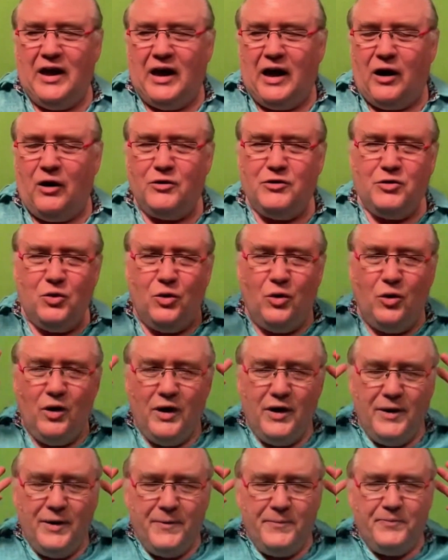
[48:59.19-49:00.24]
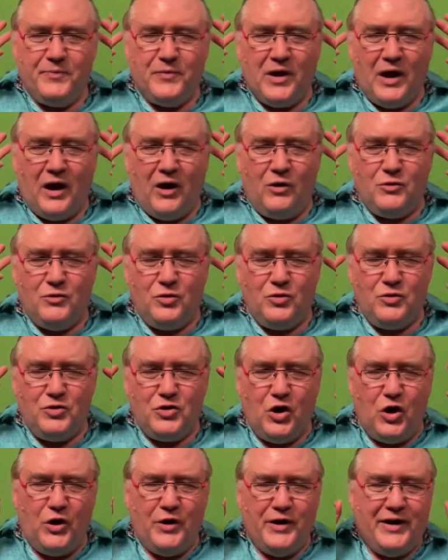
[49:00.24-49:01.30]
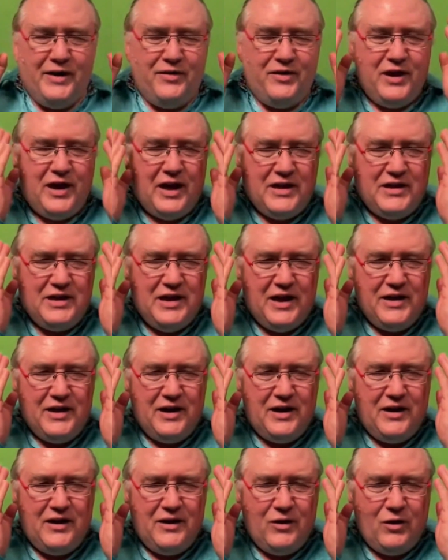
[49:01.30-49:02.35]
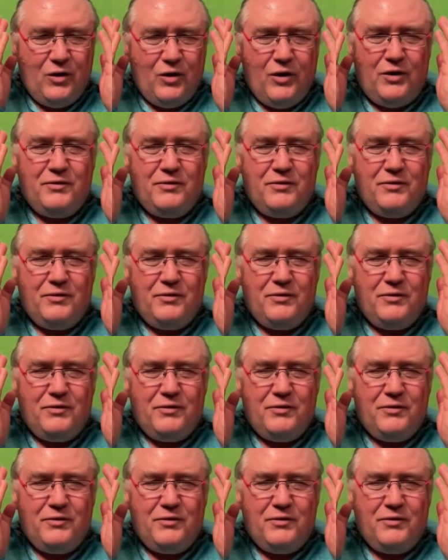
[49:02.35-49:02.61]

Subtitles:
how to how to turn in the antenna or